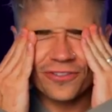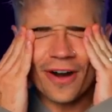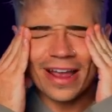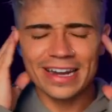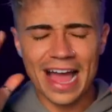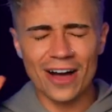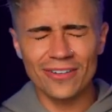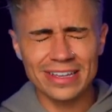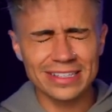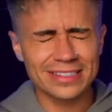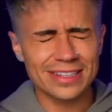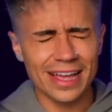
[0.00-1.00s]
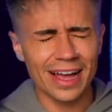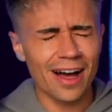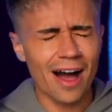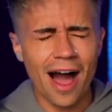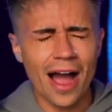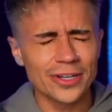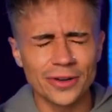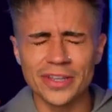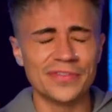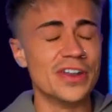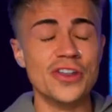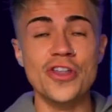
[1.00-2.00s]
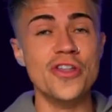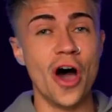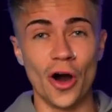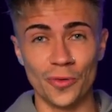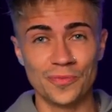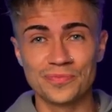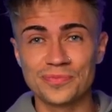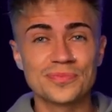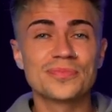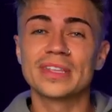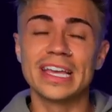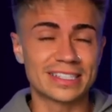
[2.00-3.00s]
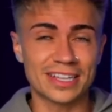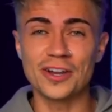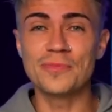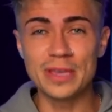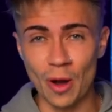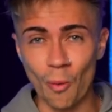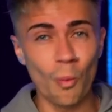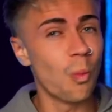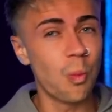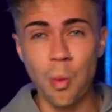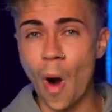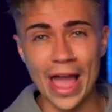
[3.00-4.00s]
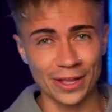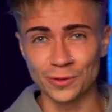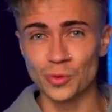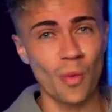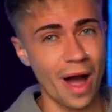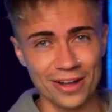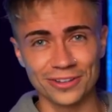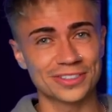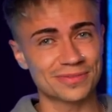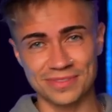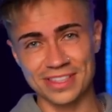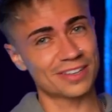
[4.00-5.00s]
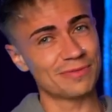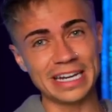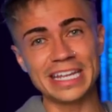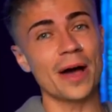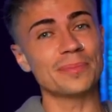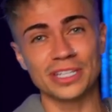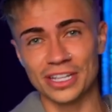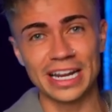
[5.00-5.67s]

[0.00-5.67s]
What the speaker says: right now, I don't even know. It's going to be a wild lead up to the